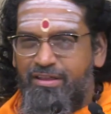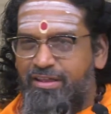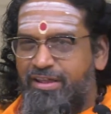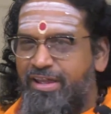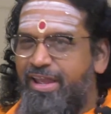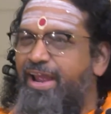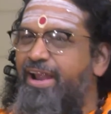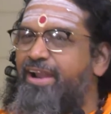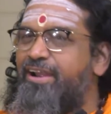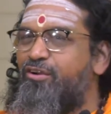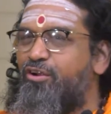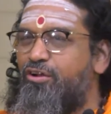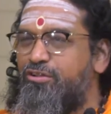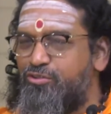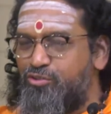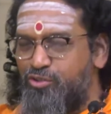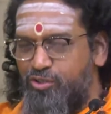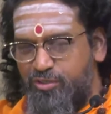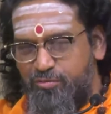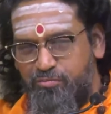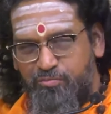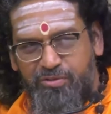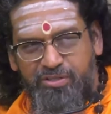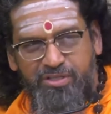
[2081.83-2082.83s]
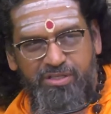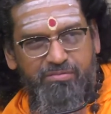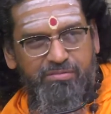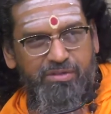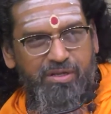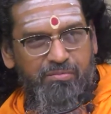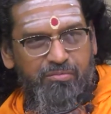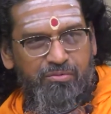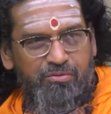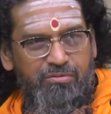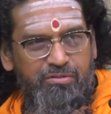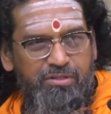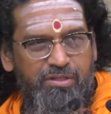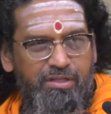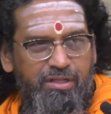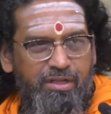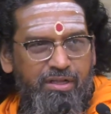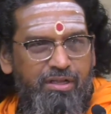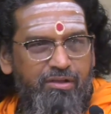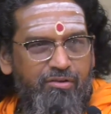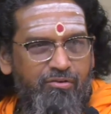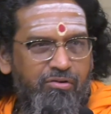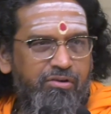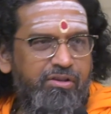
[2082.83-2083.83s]
Cat also is Panchmahabhut.
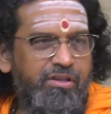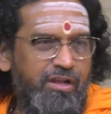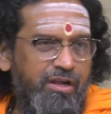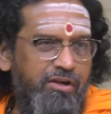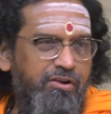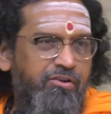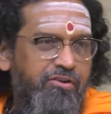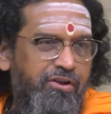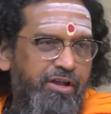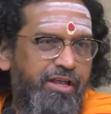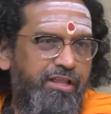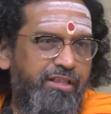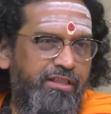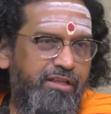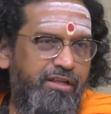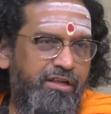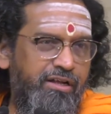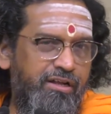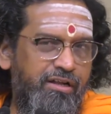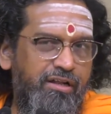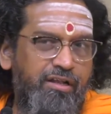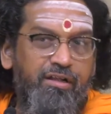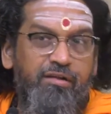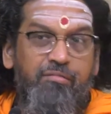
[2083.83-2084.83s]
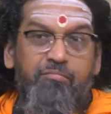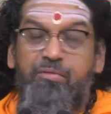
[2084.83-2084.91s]
Okay, I'll try that.